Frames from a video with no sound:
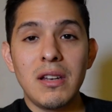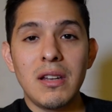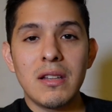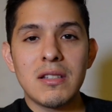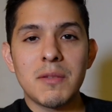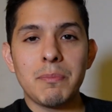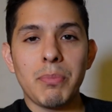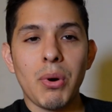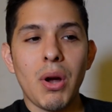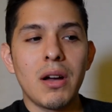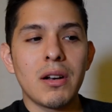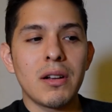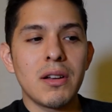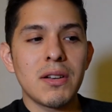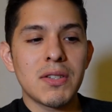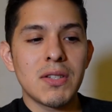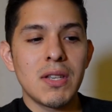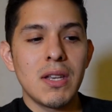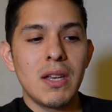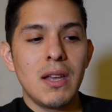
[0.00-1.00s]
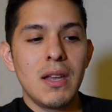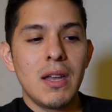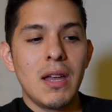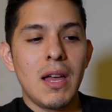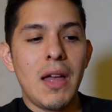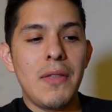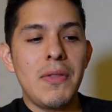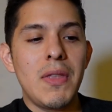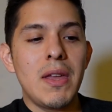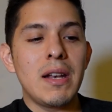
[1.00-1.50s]
these products
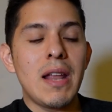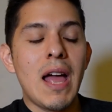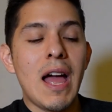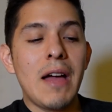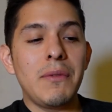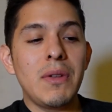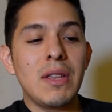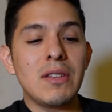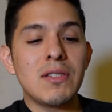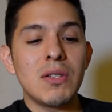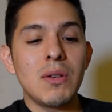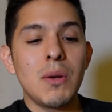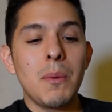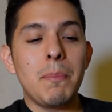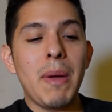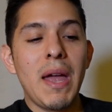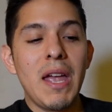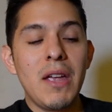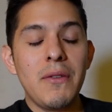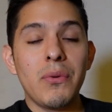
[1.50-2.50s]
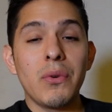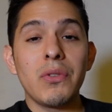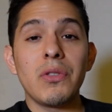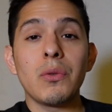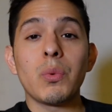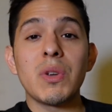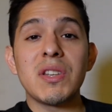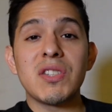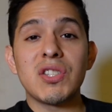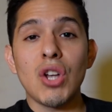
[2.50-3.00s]
and then having to pay for the
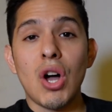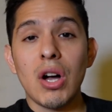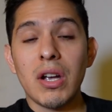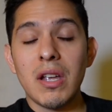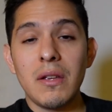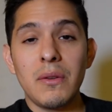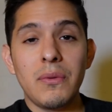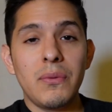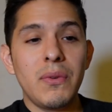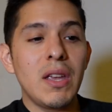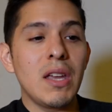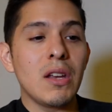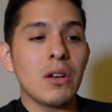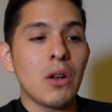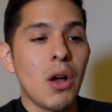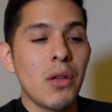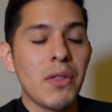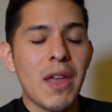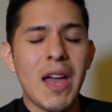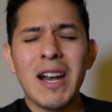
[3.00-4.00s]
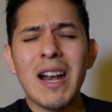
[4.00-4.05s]
restocking fee and all that.